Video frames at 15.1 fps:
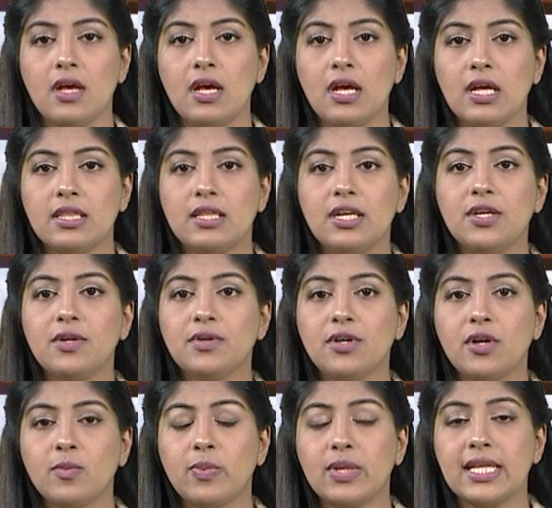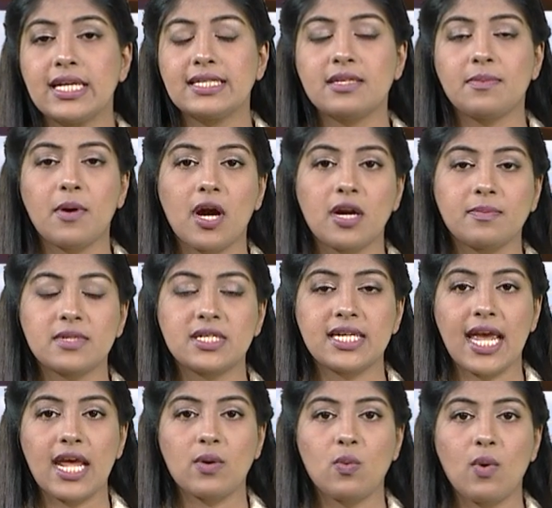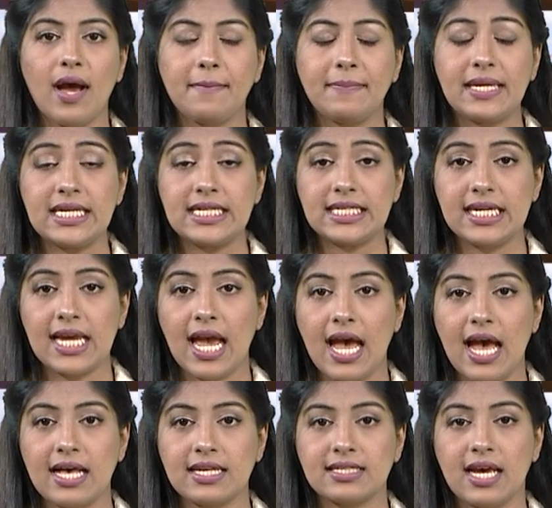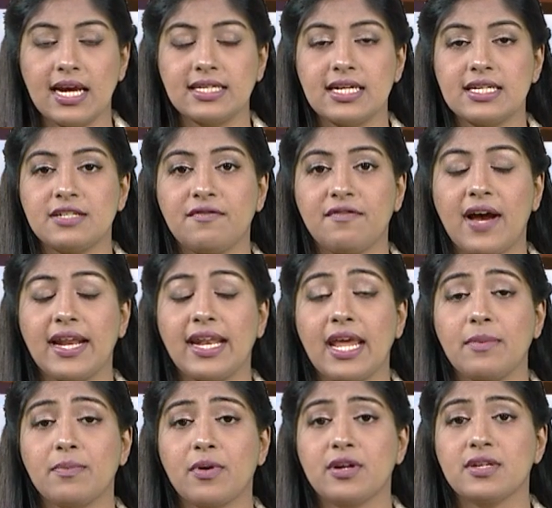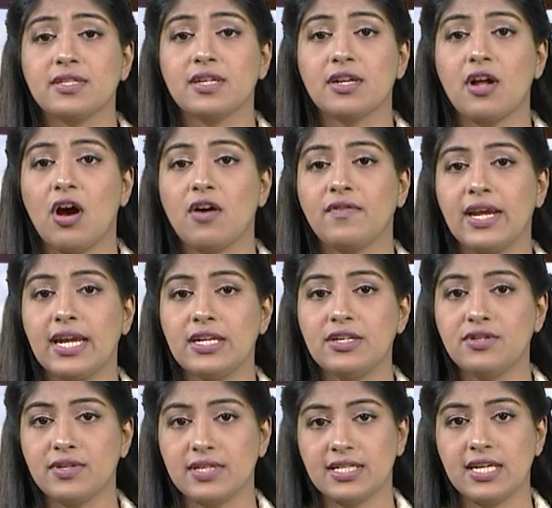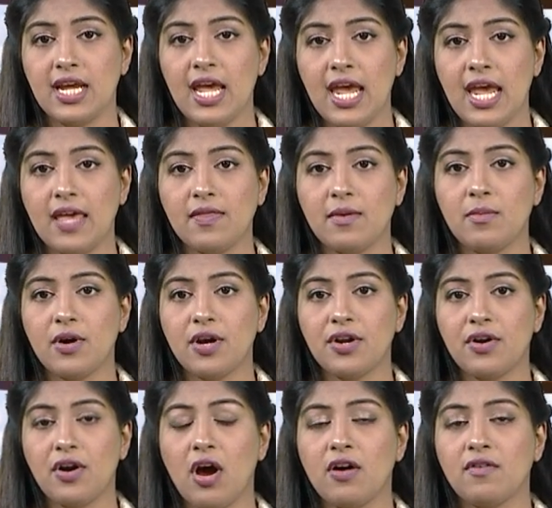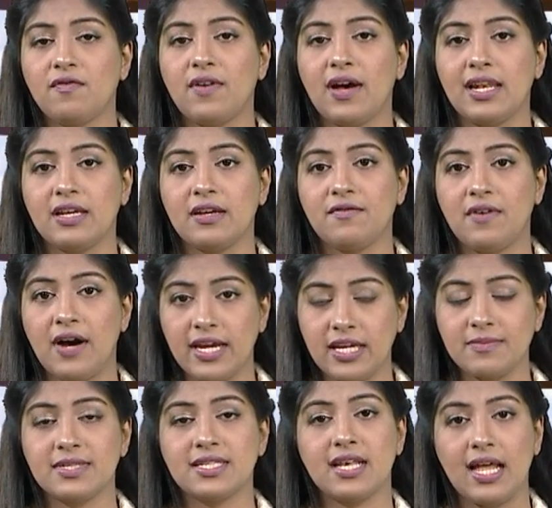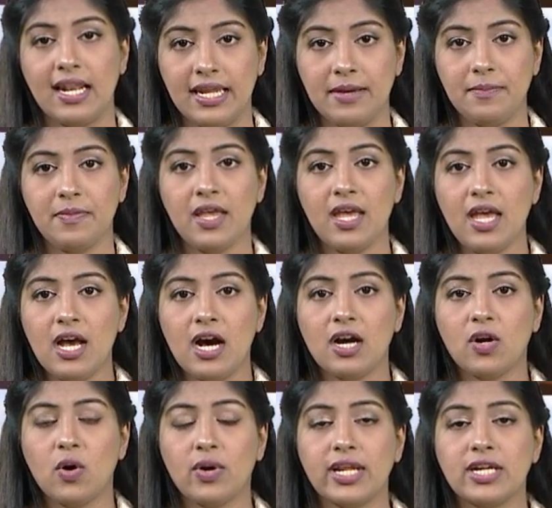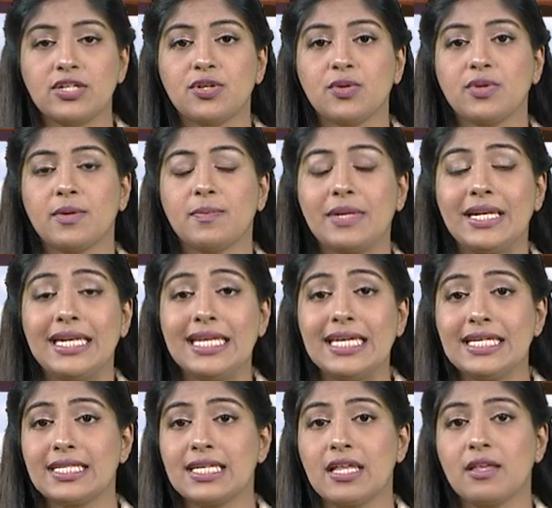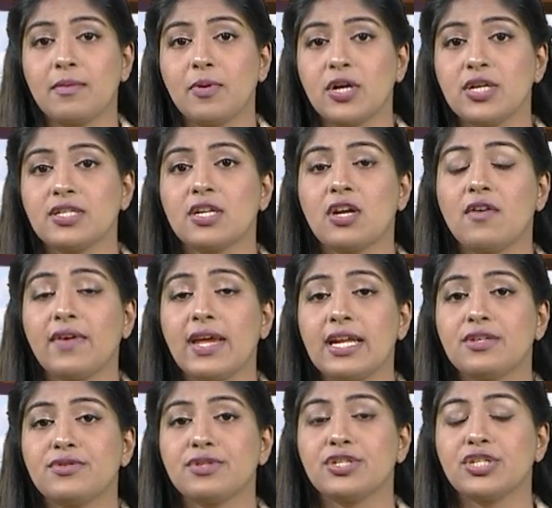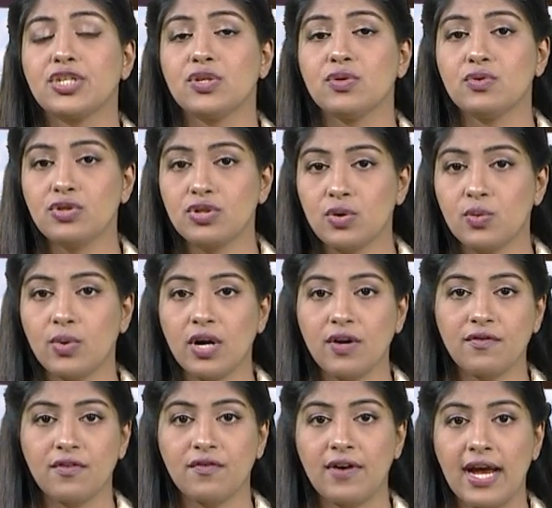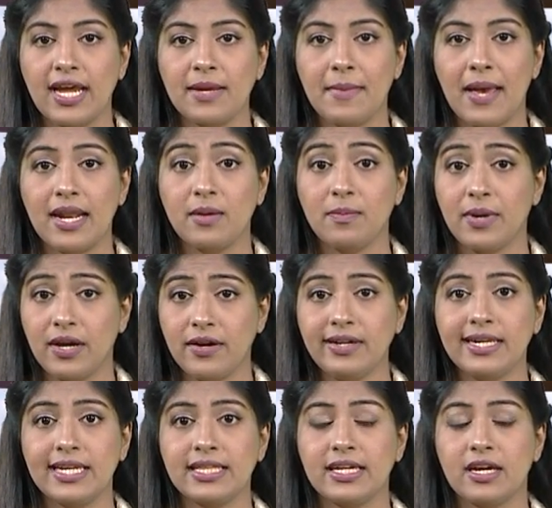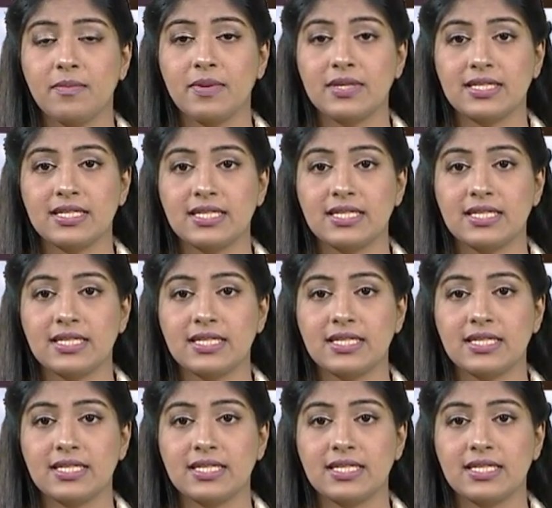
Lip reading: The New York Police Department NYPD has identified a person of interest in the murder of Fahim Saleh. According to the police, the person of interest used to work for Fahim and apparently their business